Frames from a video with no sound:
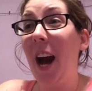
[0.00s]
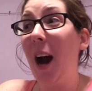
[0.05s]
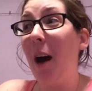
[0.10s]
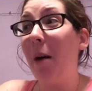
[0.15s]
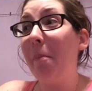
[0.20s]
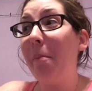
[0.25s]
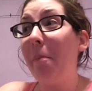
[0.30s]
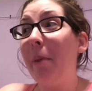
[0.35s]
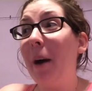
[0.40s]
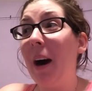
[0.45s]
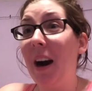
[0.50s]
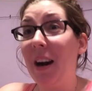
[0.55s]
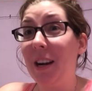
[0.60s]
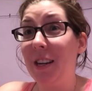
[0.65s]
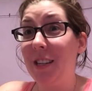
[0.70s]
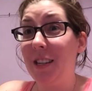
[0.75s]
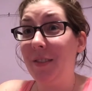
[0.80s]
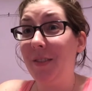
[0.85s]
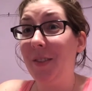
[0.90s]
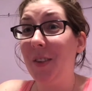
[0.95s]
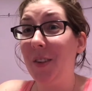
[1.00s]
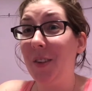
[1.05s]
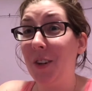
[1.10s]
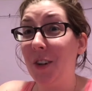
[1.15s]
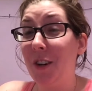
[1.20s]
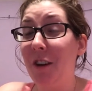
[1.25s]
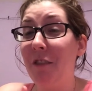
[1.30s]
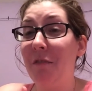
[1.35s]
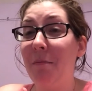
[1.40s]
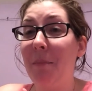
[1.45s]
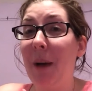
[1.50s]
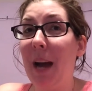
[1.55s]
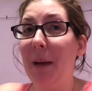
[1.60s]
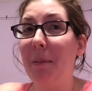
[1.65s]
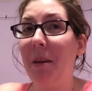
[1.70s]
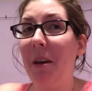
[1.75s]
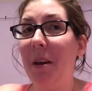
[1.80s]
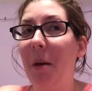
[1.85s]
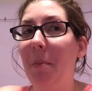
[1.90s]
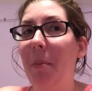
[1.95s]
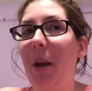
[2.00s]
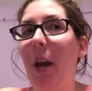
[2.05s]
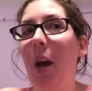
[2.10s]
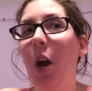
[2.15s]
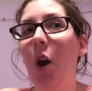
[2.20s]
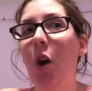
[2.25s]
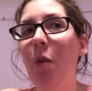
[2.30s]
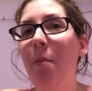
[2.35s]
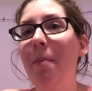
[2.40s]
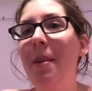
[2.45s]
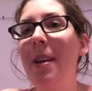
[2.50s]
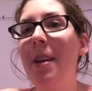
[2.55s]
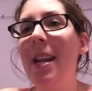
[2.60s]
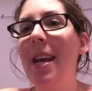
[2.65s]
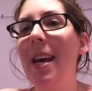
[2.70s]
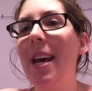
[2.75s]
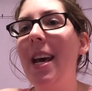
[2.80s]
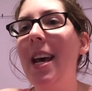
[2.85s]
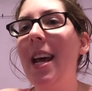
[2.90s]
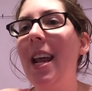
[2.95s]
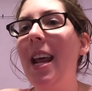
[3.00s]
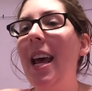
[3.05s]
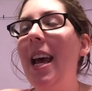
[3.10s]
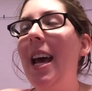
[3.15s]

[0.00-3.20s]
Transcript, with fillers: a box full of MAC makeup, and I opened it